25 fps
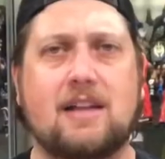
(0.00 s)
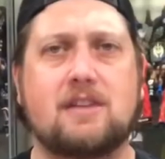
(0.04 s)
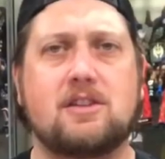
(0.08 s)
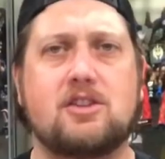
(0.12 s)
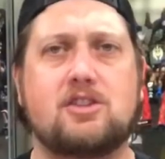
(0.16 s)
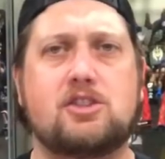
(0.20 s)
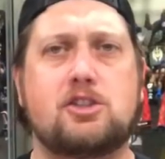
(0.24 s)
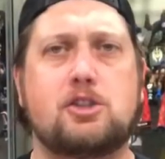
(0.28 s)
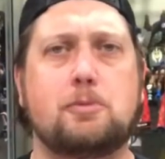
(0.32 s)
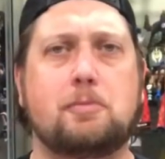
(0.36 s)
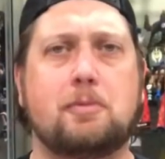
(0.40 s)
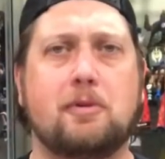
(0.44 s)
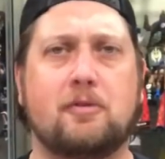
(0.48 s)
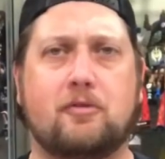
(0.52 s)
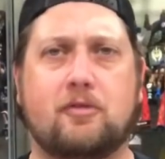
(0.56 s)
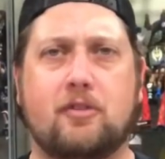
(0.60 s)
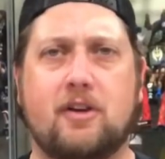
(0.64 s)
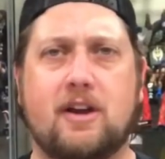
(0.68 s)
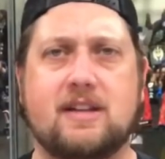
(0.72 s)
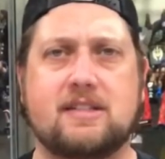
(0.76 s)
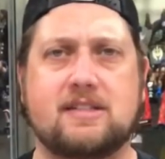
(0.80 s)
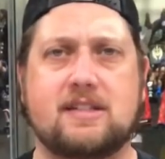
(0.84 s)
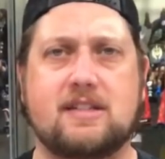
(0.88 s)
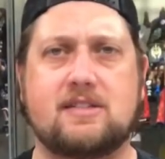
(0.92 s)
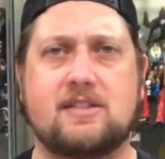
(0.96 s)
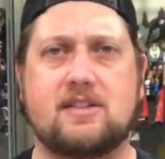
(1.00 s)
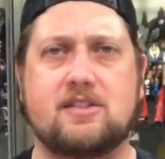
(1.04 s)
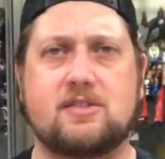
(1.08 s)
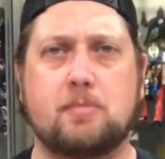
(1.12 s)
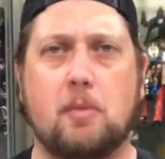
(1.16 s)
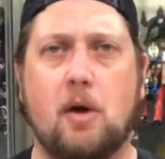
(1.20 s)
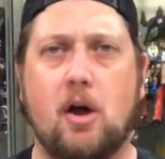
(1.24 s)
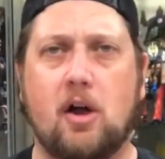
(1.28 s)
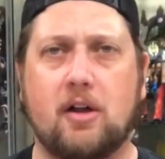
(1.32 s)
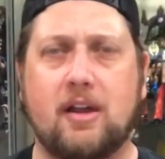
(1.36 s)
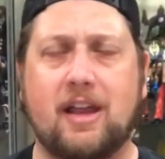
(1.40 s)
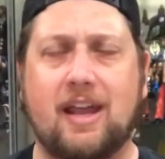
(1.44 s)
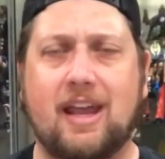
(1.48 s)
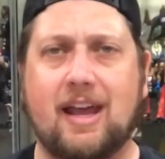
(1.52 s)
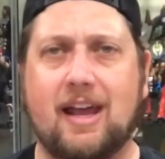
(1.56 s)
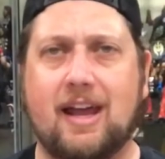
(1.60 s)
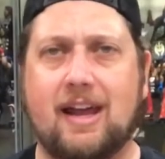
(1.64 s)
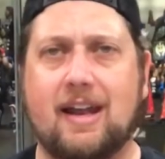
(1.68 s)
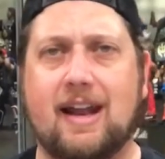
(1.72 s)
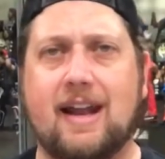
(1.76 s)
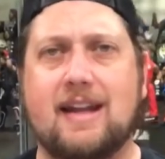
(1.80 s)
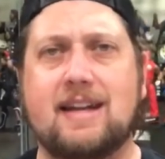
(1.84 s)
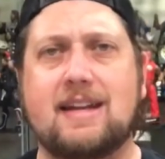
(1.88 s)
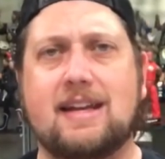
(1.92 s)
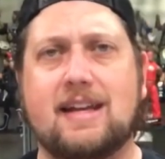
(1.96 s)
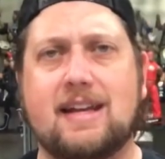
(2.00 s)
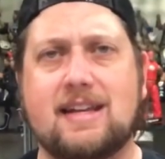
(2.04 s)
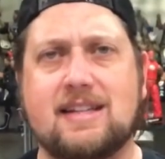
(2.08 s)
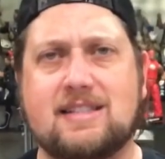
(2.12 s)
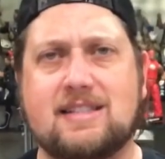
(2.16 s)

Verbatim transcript: the Super Friends as a small kid. I did get